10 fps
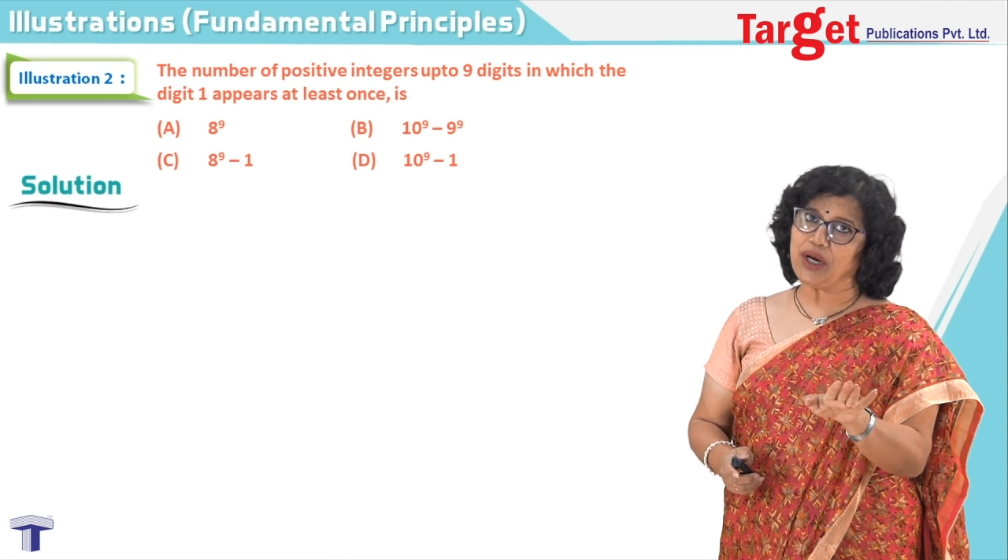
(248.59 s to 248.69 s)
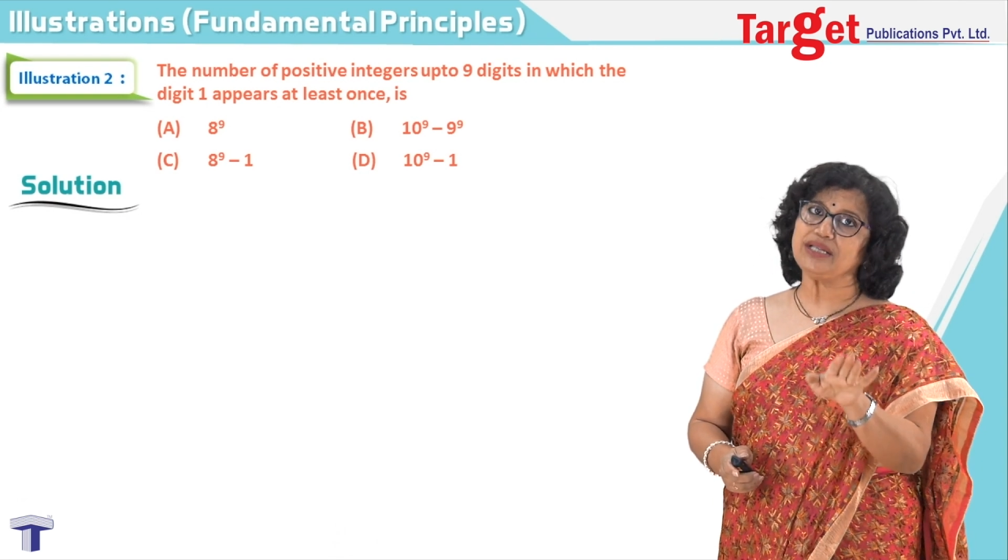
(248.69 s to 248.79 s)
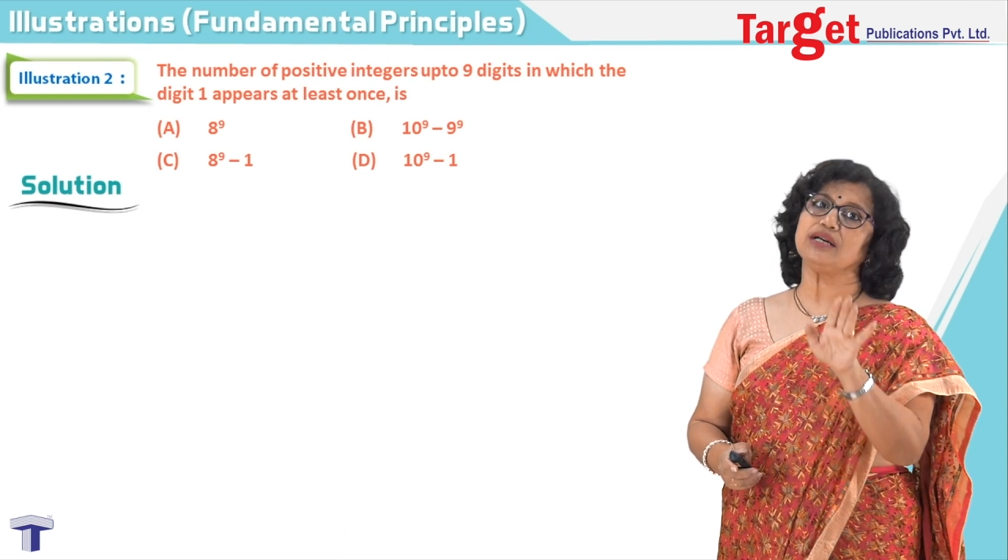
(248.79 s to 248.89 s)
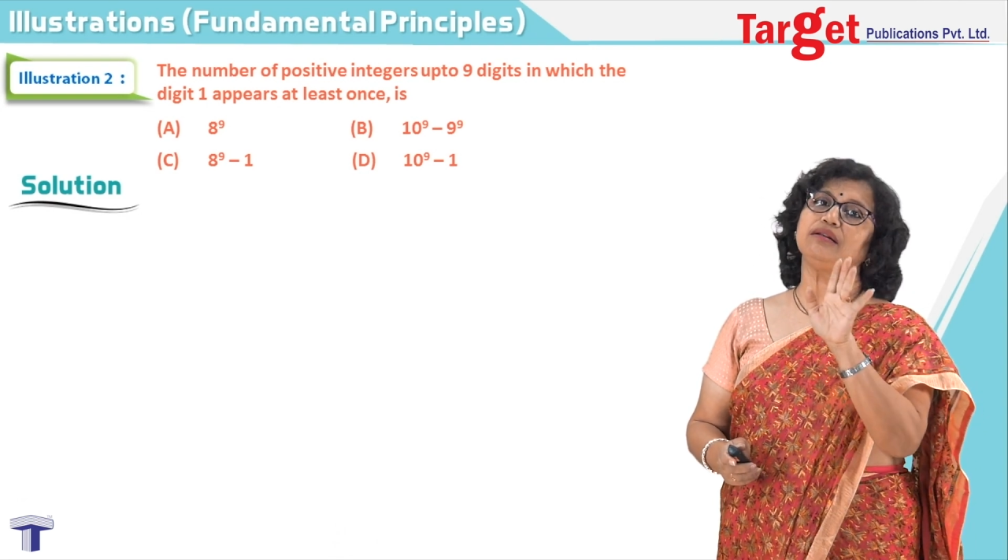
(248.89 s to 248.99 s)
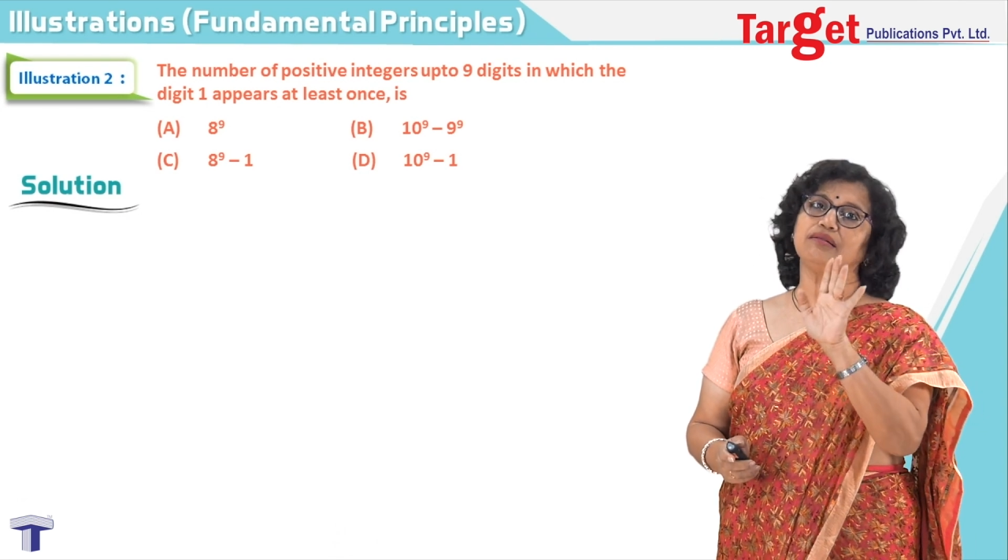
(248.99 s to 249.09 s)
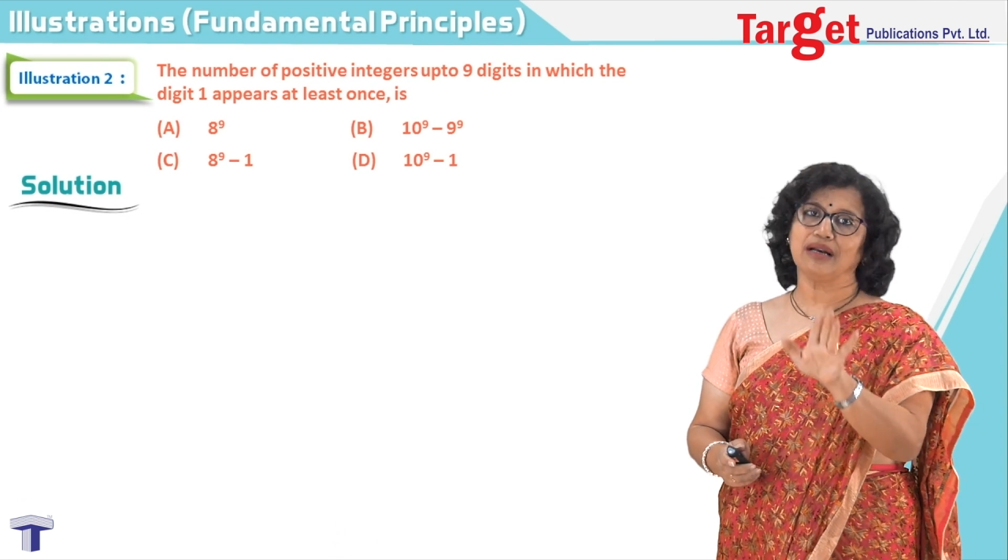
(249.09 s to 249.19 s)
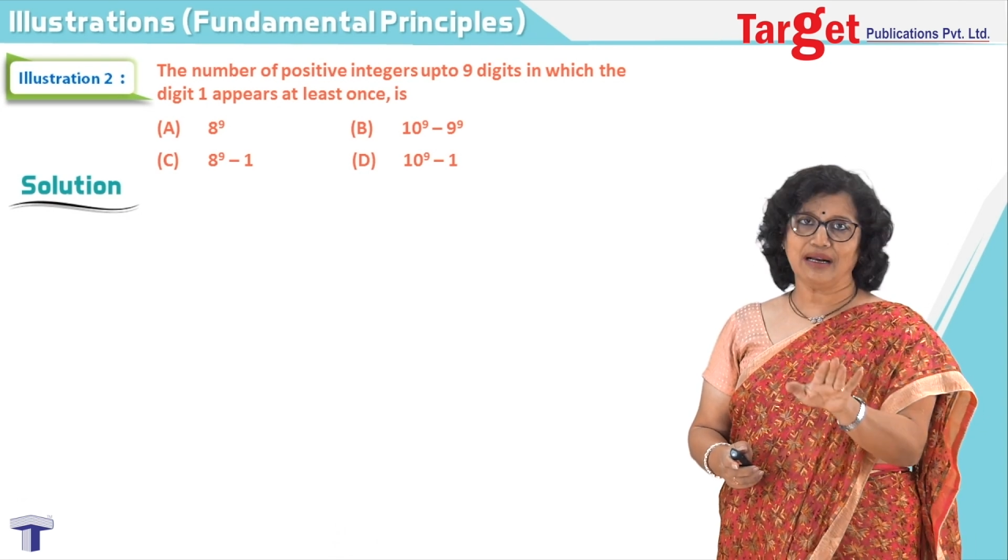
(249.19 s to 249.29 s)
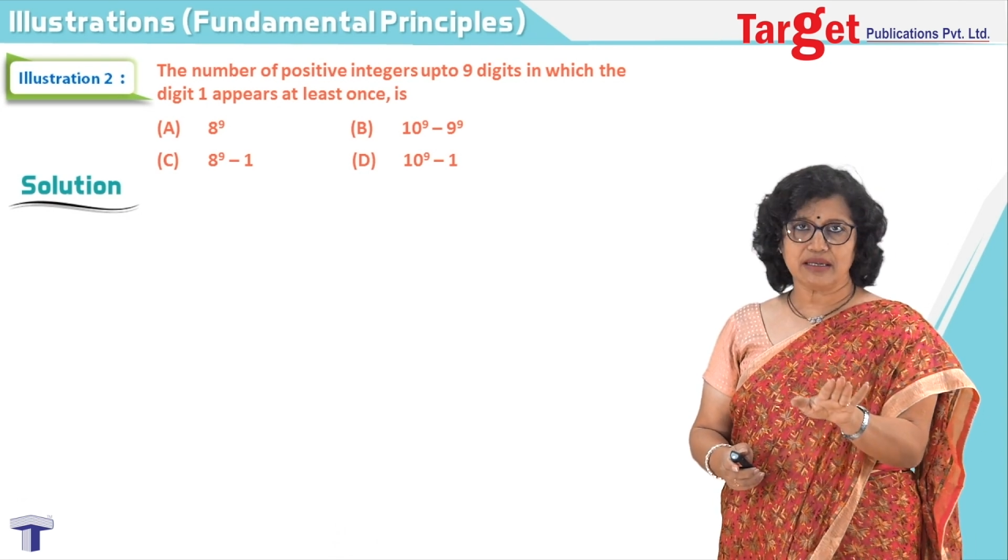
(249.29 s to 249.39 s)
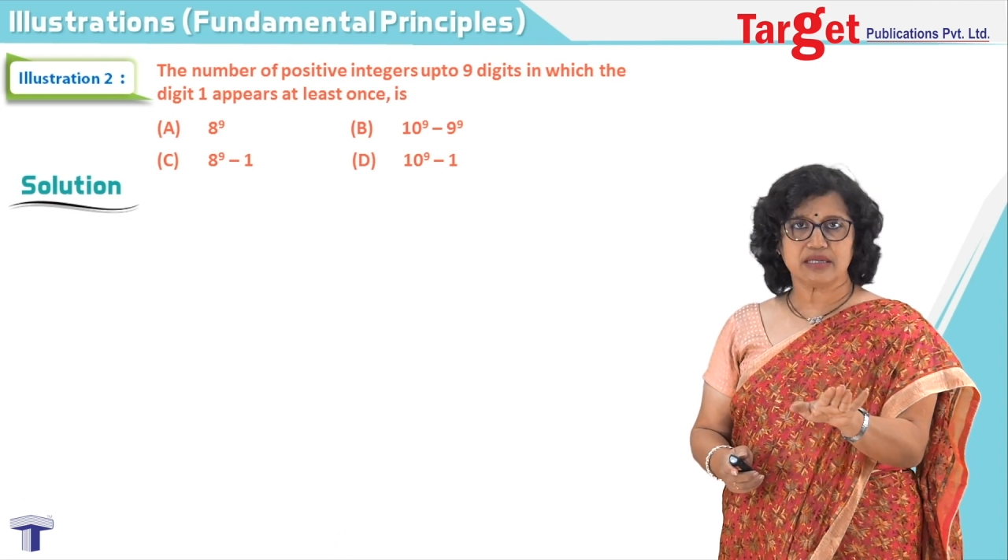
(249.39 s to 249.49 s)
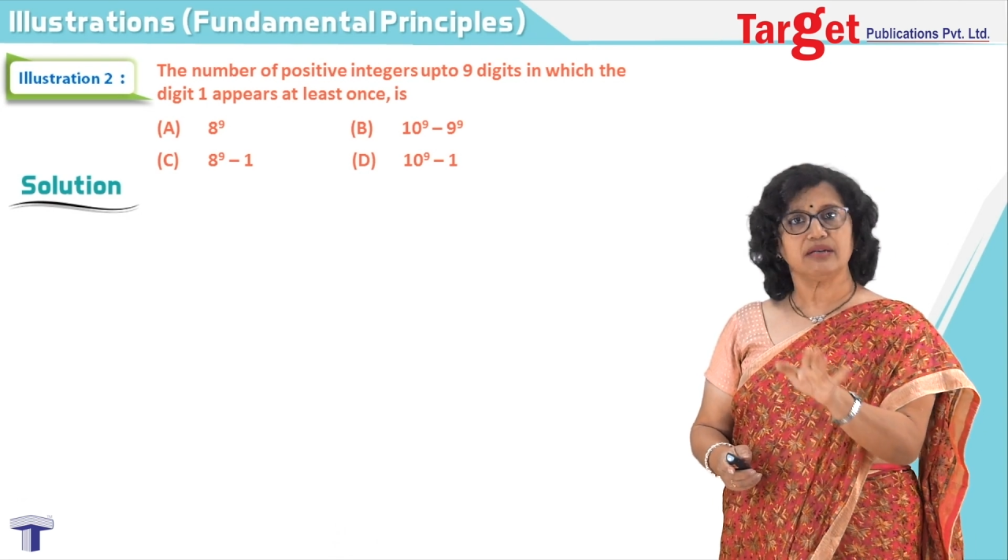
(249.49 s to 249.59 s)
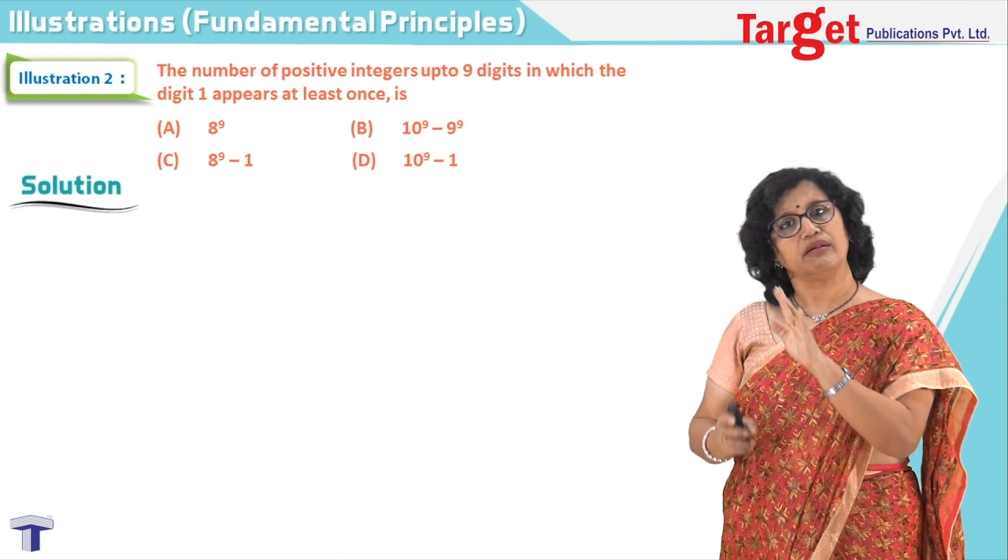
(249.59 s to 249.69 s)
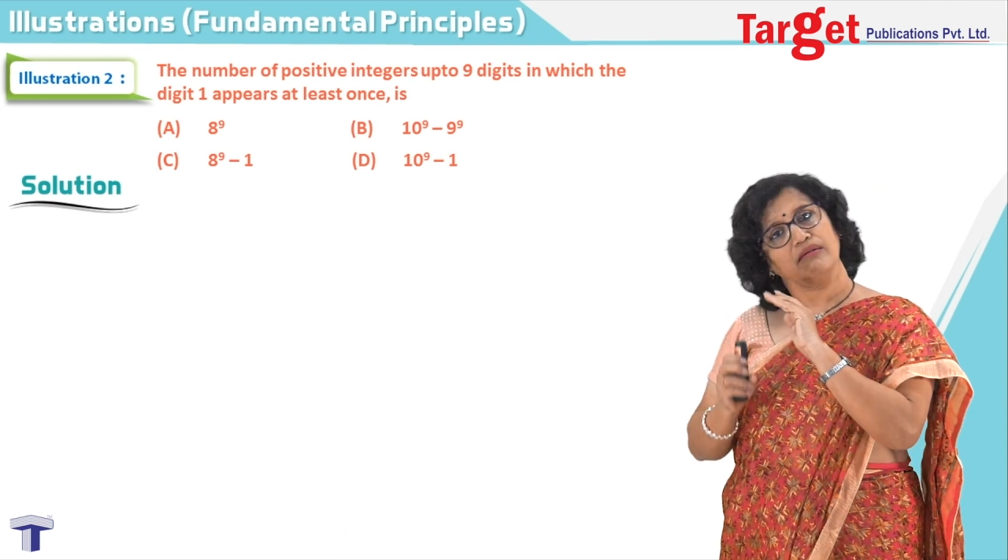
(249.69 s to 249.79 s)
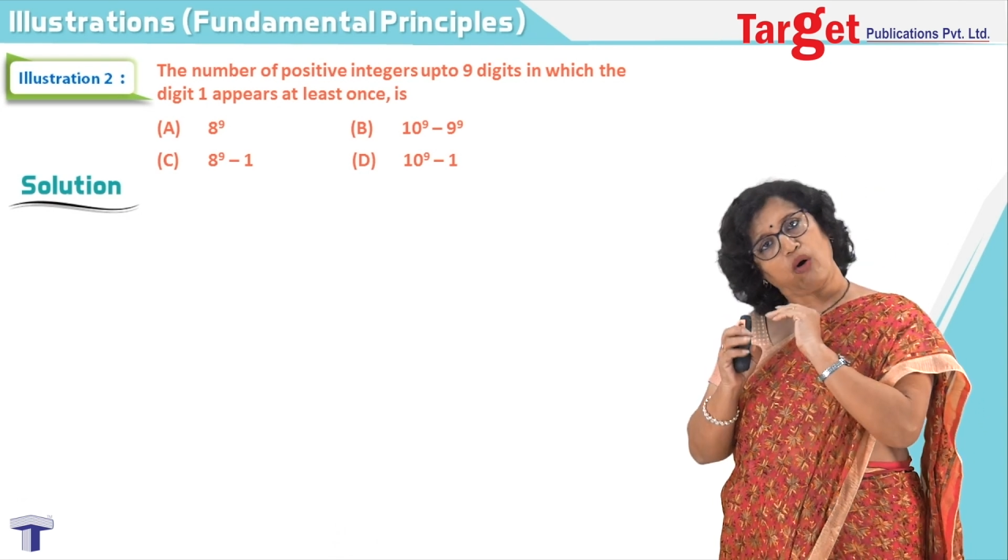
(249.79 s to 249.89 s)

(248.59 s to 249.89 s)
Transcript: digit, 3 digit,